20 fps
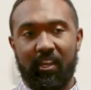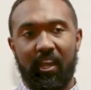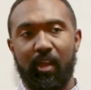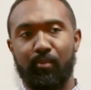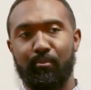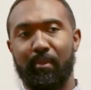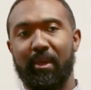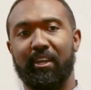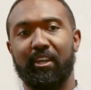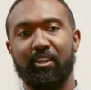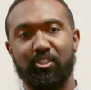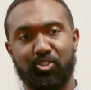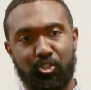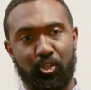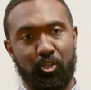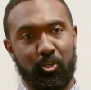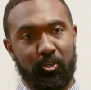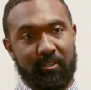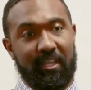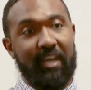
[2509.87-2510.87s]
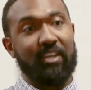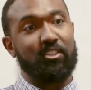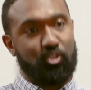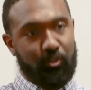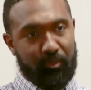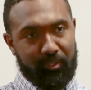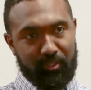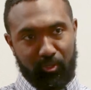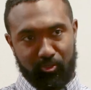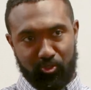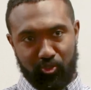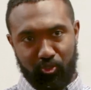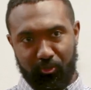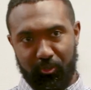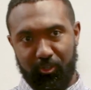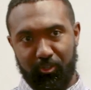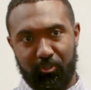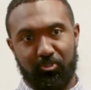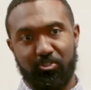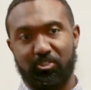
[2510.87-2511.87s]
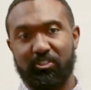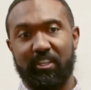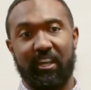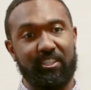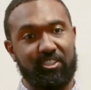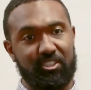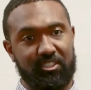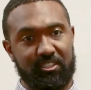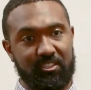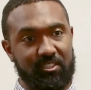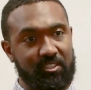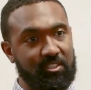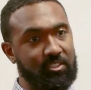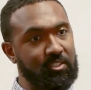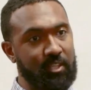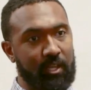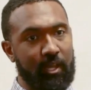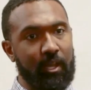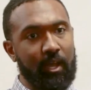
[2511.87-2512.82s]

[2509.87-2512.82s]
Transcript: and making sure that during those critical stages,